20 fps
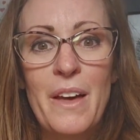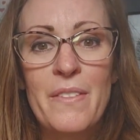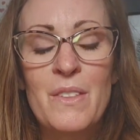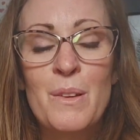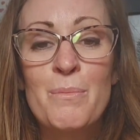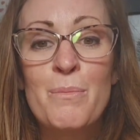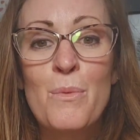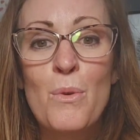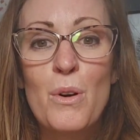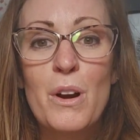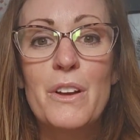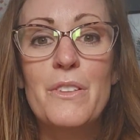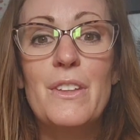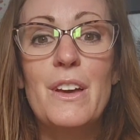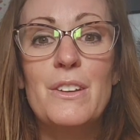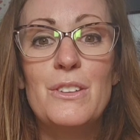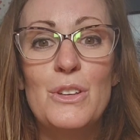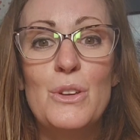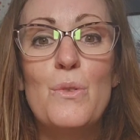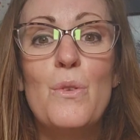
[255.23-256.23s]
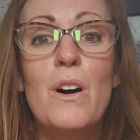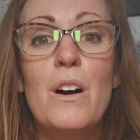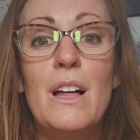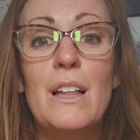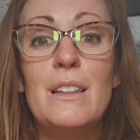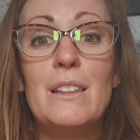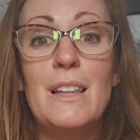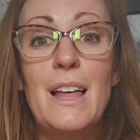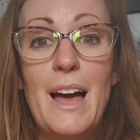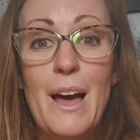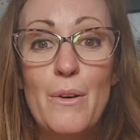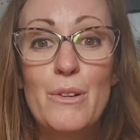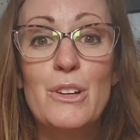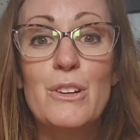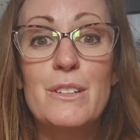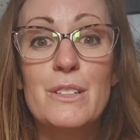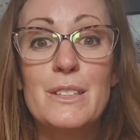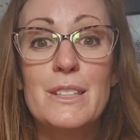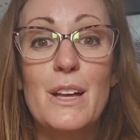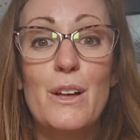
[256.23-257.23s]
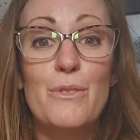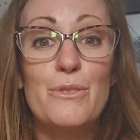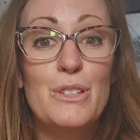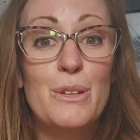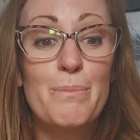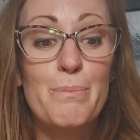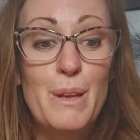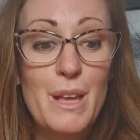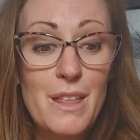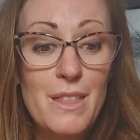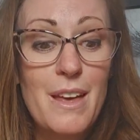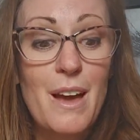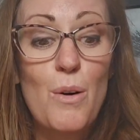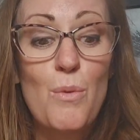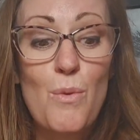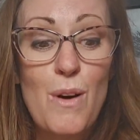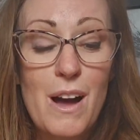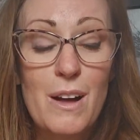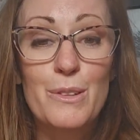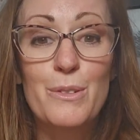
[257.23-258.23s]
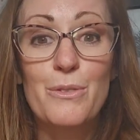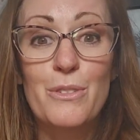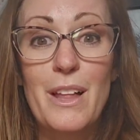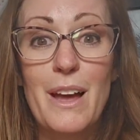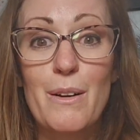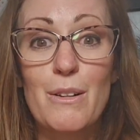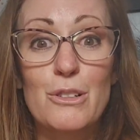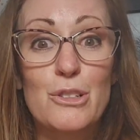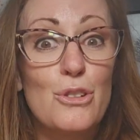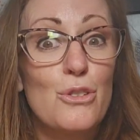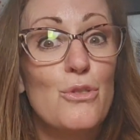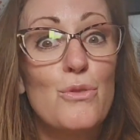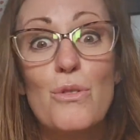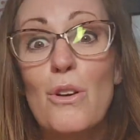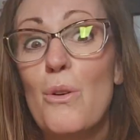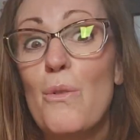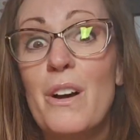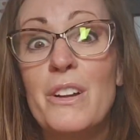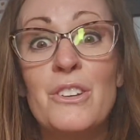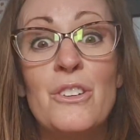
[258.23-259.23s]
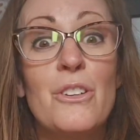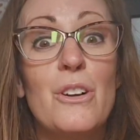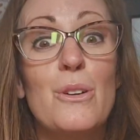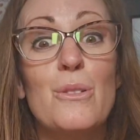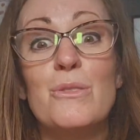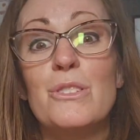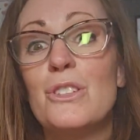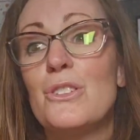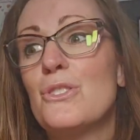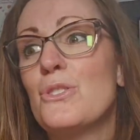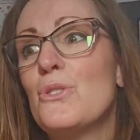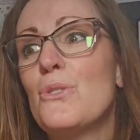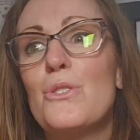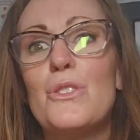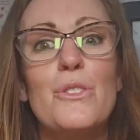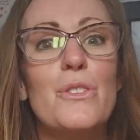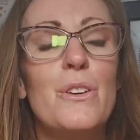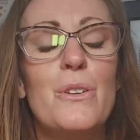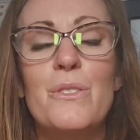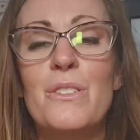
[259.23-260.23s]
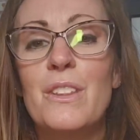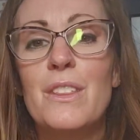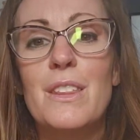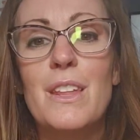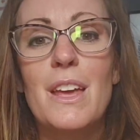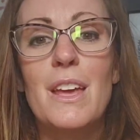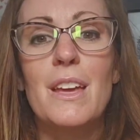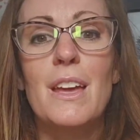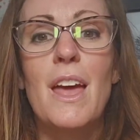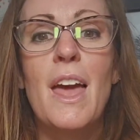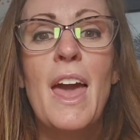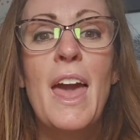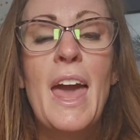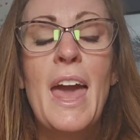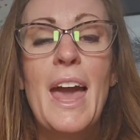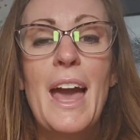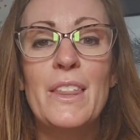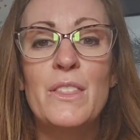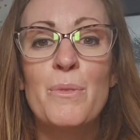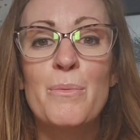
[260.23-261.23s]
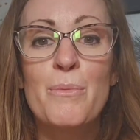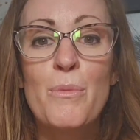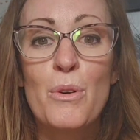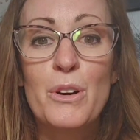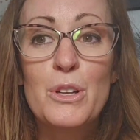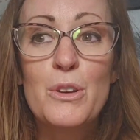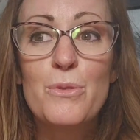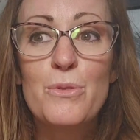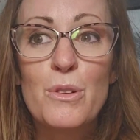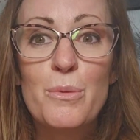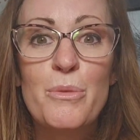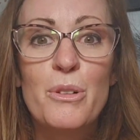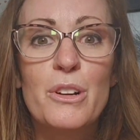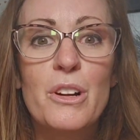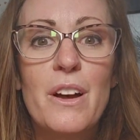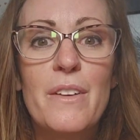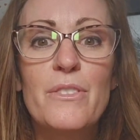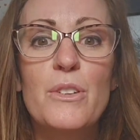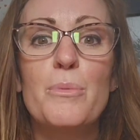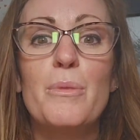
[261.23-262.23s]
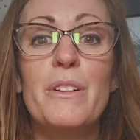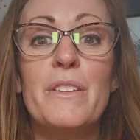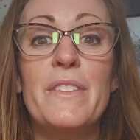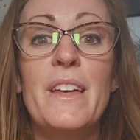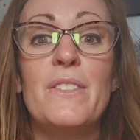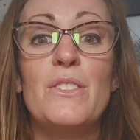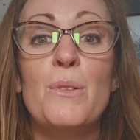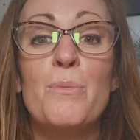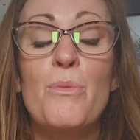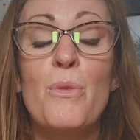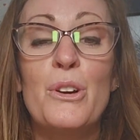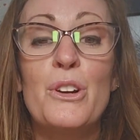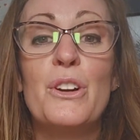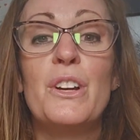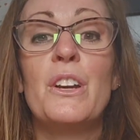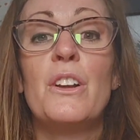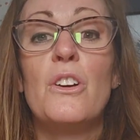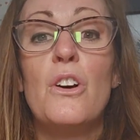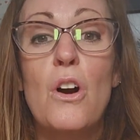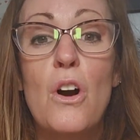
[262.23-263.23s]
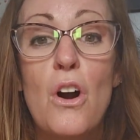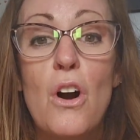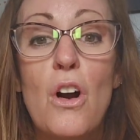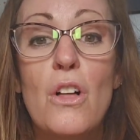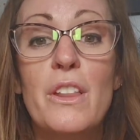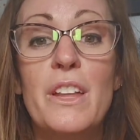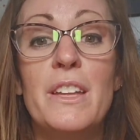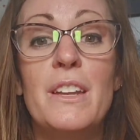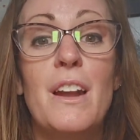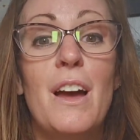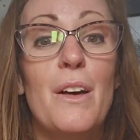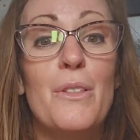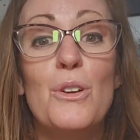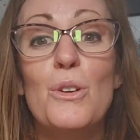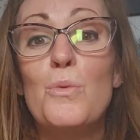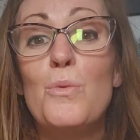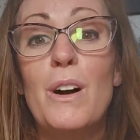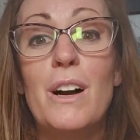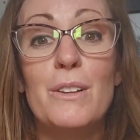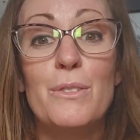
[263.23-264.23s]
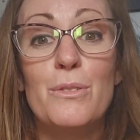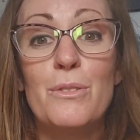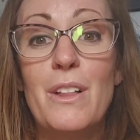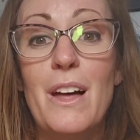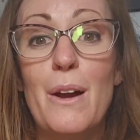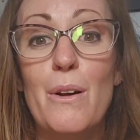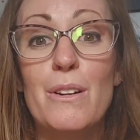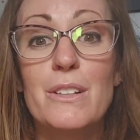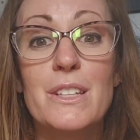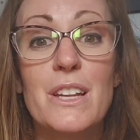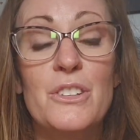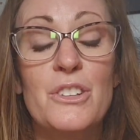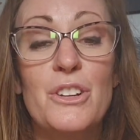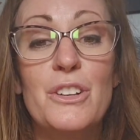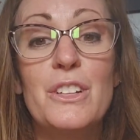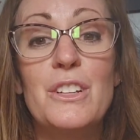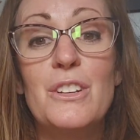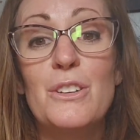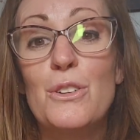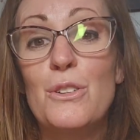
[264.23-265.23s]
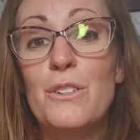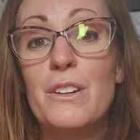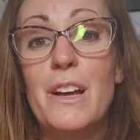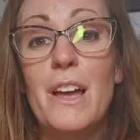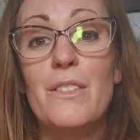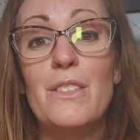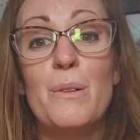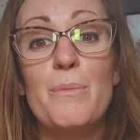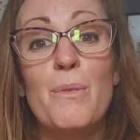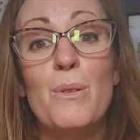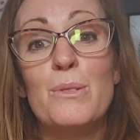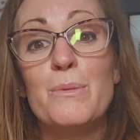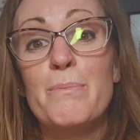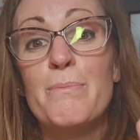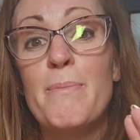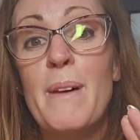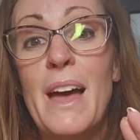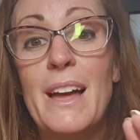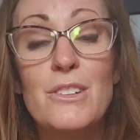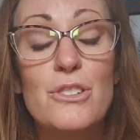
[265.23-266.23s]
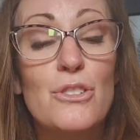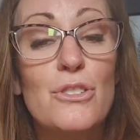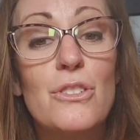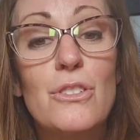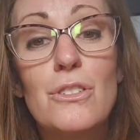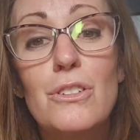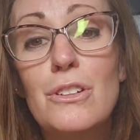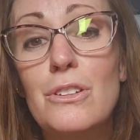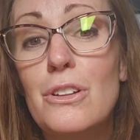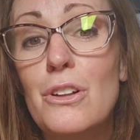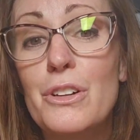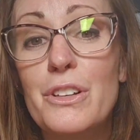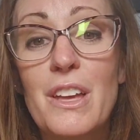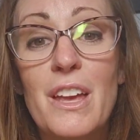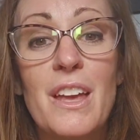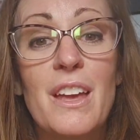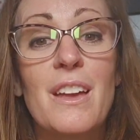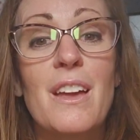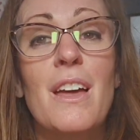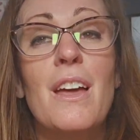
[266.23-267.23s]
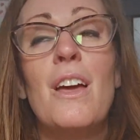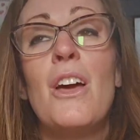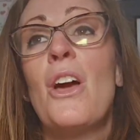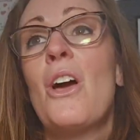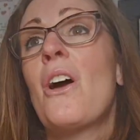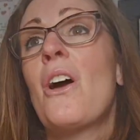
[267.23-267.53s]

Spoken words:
And the more that you allow yourself to be that wildflower, to grow on your own, to do your own thing, and the more you feel more comfortable in that, the more you're going to call in other wildflowers, and you're going to create the most magical looking